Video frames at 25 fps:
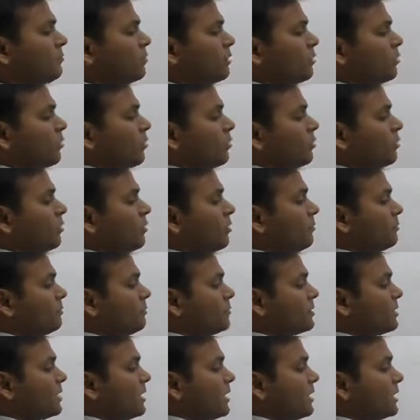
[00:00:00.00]
Because of
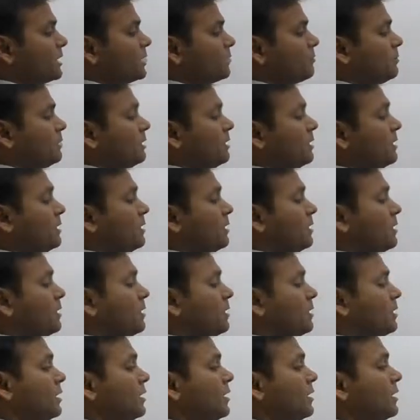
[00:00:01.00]

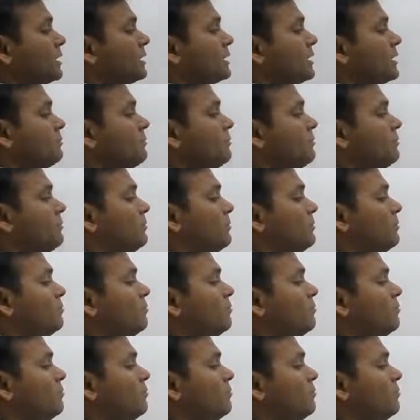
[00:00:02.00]
/B, cursor will be